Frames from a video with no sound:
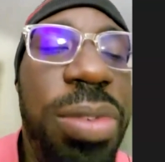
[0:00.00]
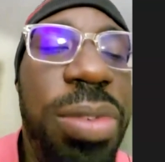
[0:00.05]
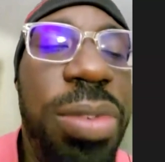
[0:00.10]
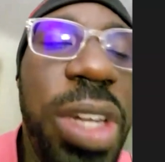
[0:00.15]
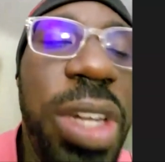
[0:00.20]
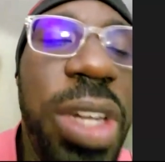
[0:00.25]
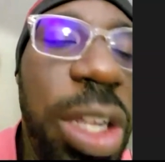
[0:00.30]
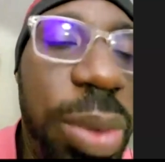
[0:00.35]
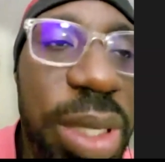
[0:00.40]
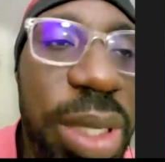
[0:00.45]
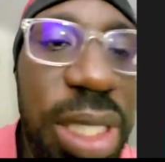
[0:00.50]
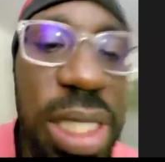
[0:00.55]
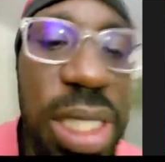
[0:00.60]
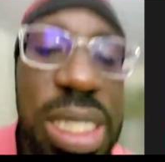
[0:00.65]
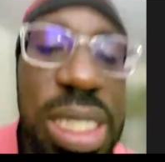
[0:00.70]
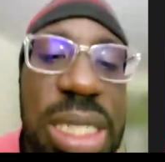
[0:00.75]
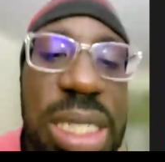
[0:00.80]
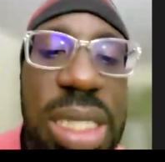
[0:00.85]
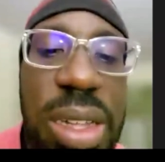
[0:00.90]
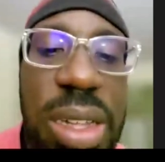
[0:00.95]

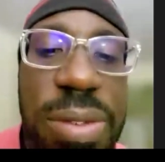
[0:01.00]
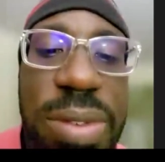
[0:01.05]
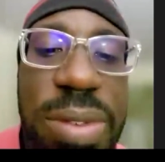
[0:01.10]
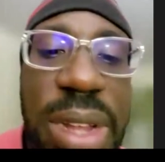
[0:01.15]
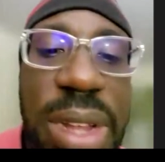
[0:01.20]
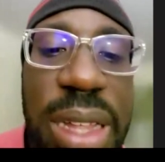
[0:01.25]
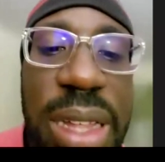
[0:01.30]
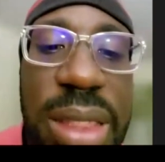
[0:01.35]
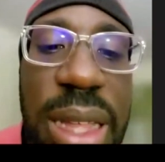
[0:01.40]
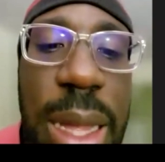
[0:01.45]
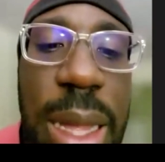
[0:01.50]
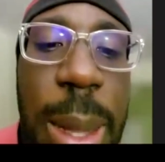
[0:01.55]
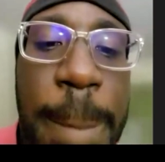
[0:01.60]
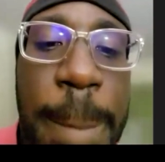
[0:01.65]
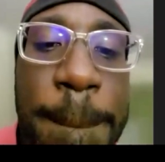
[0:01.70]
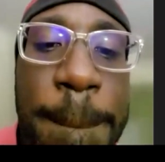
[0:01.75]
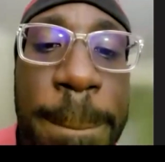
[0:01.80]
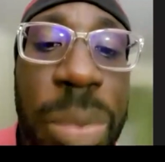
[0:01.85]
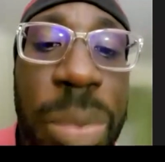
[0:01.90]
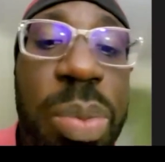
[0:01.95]
frequency and stuff like that.
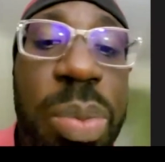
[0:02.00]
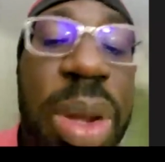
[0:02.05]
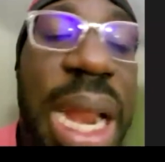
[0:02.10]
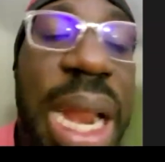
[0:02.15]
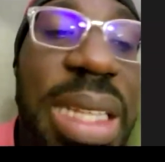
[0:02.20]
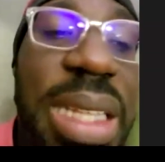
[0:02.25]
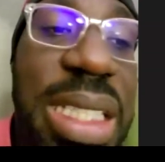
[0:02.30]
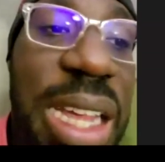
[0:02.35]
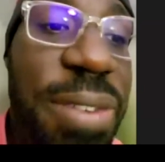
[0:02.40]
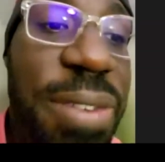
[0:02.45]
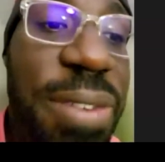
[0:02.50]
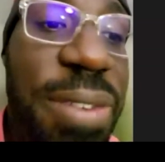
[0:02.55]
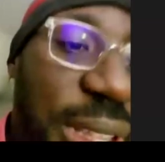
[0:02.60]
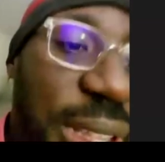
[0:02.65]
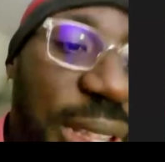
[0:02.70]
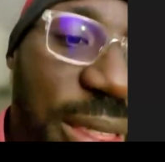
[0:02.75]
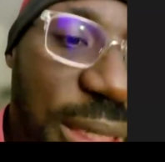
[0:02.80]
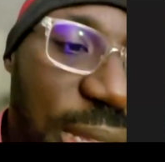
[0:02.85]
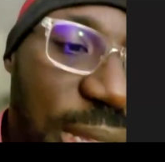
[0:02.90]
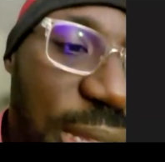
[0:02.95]
But I
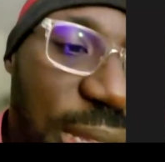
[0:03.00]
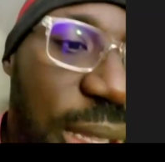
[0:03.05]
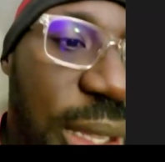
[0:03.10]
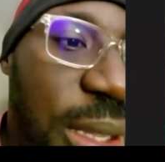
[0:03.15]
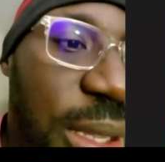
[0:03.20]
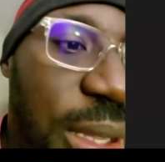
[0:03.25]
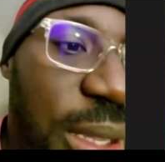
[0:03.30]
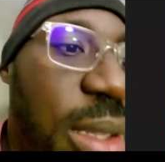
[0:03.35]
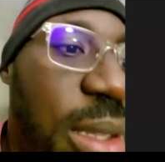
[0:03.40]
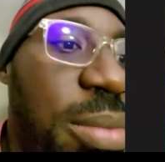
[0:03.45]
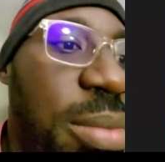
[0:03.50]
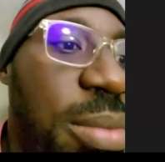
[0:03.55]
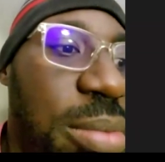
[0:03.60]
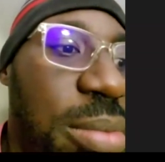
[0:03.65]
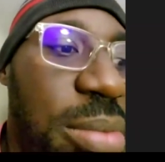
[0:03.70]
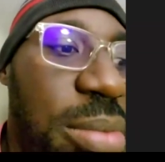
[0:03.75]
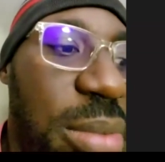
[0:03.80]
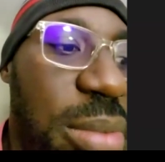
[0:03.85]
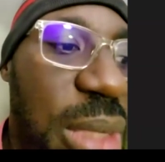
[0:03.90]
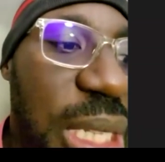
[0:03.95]
definitely think
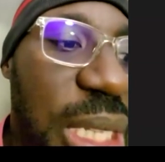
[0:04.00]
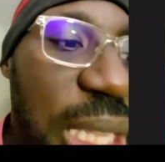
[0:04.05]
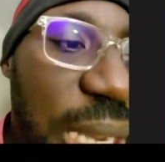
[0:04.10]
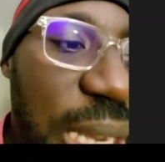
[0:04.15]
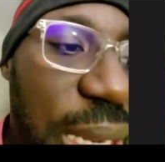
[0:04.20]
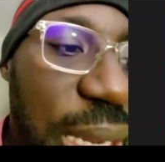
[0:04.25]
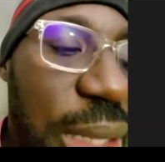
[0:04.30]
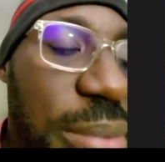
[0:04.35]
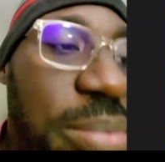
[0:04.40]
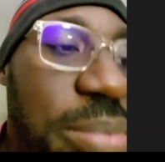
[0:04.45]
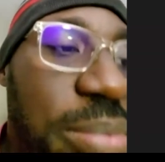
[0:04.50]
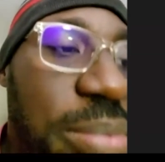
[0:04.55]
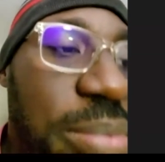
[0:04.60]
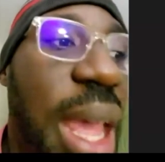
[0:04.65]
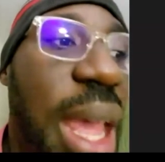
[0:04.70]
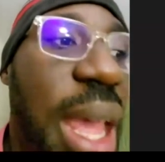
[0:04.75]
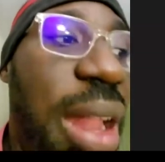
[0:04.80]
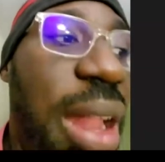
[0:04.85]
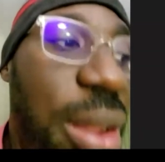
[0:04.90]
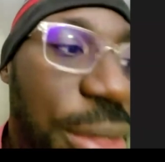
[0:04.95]
eating
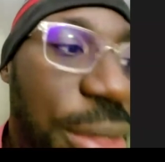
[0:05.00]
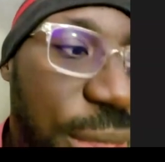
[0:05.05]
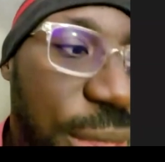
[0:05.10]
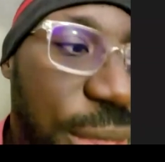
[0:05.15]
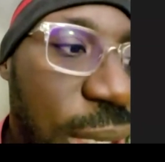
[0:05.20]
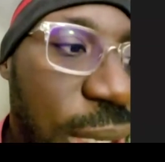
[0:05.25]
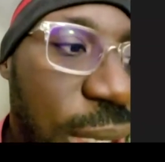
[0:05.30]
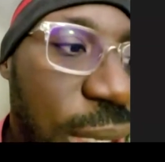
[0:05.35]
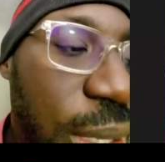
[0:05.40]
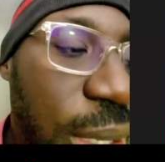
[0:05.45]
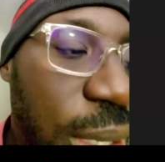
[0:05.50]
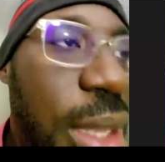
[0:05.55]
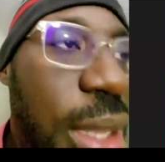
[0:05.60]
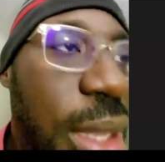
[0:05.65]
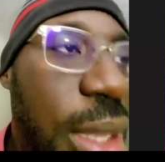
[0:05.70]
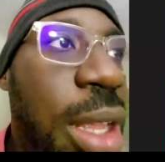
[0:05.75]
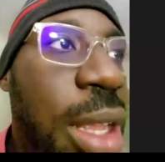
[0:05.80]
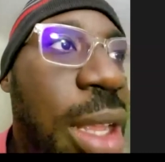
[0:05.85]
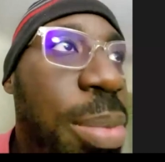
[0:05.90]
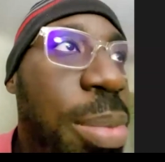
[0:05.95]
healthy
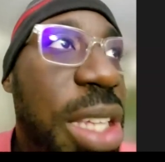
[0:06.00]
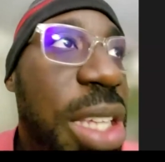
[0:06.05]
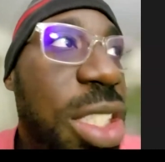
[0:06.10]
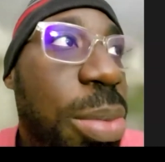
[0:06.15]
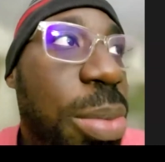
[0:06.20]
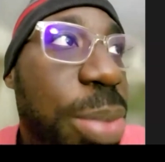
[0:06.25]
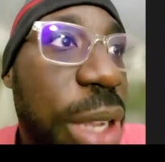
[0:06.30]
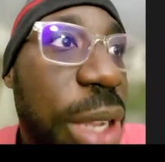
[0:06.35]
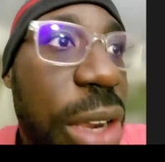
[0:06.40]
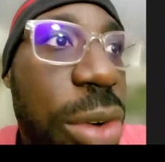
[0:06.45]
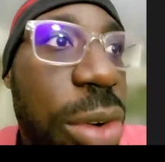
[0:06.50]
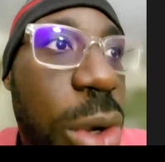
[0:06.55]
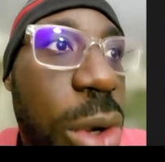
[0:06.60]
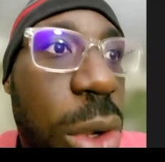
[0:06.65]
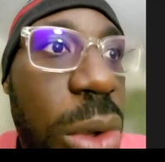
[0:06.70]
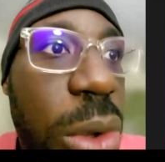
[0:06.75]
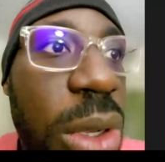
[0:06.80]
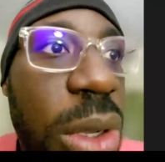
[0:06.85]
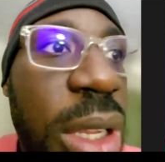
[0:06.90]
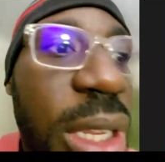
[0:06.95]
plays a big
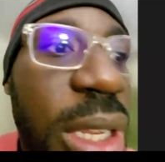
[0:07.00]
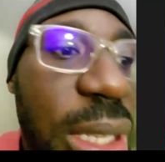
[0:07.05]
role.